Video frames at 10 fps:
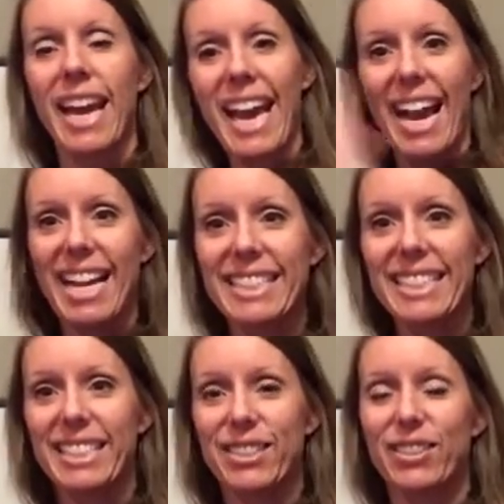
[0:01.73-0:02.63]
Hey,
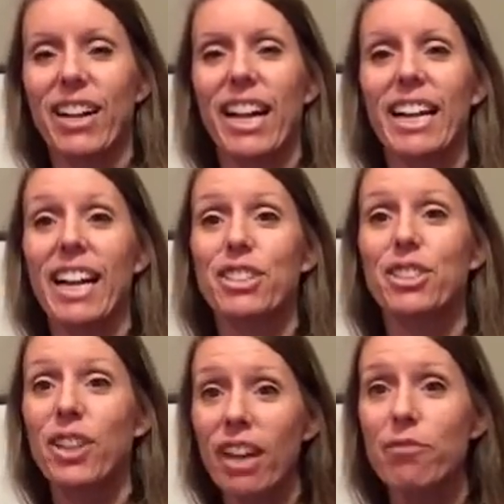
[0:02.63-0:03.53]
sixth grade. I
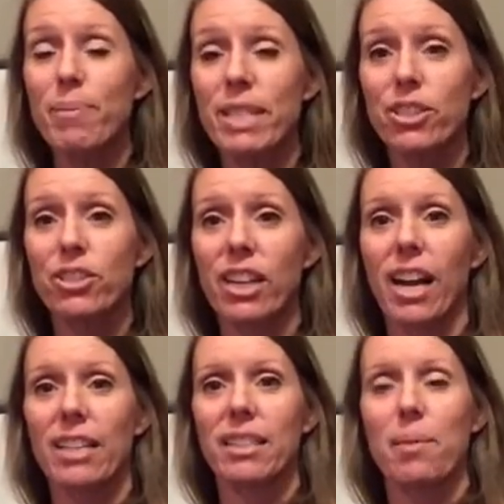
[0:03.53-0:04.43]
sure have missed you
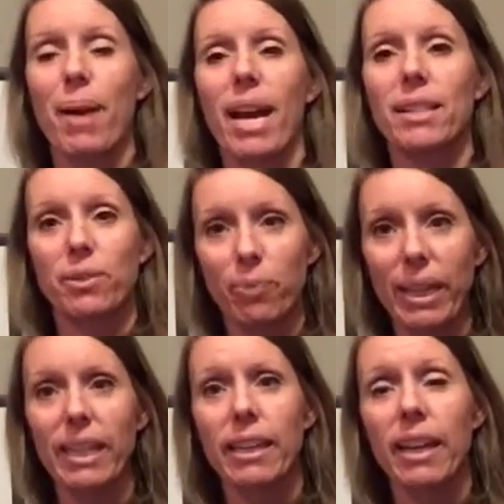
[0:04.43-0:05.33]
guys the past
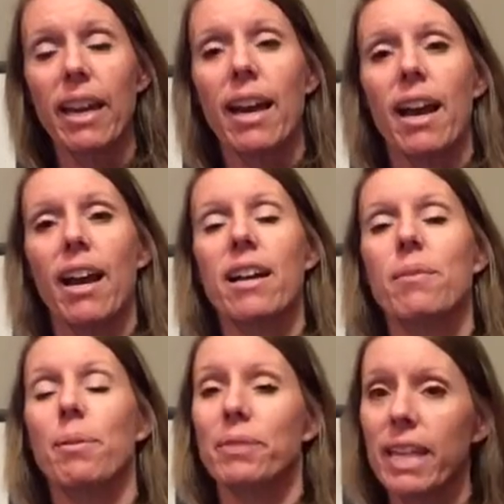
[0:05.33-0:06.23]
week.
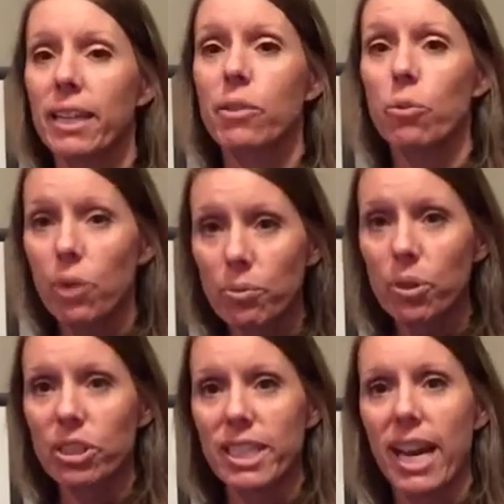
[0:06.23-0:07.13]
I'm taking one
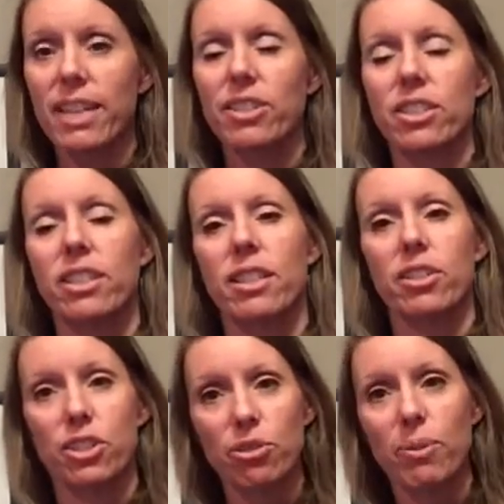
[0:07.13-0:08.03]
more day just
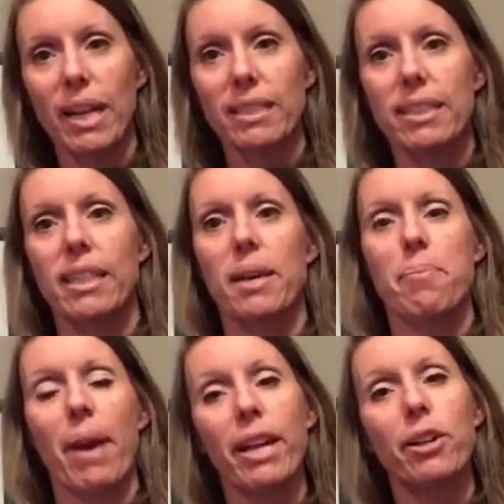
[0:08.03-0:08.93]
to rest and get
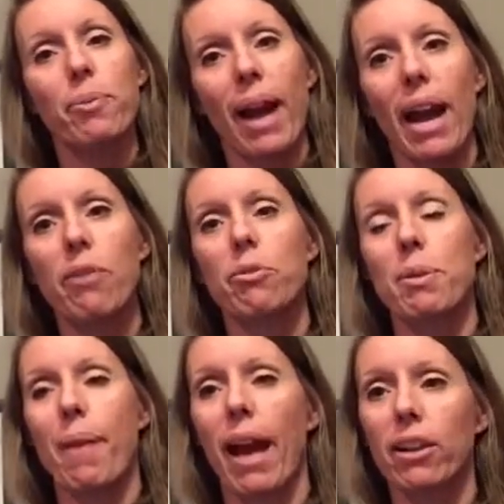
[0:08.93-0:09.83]
better, but I will be
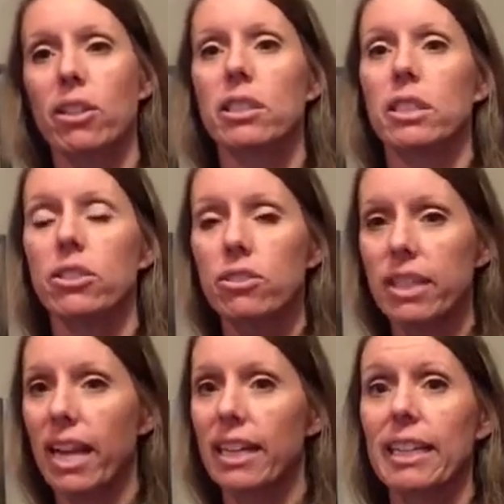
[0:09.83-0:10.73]
back on
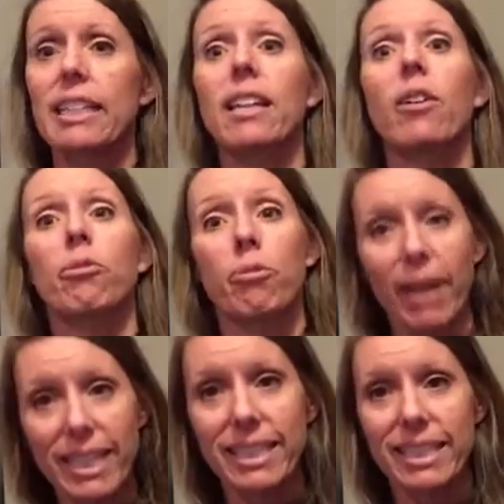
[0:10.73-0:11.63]
Tuesday and I cannot
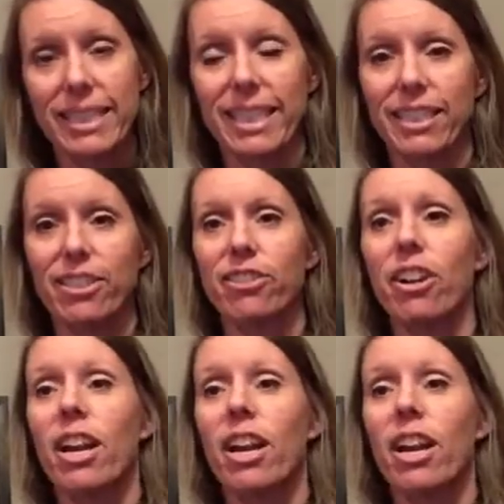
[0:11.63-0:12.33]
wait to see you.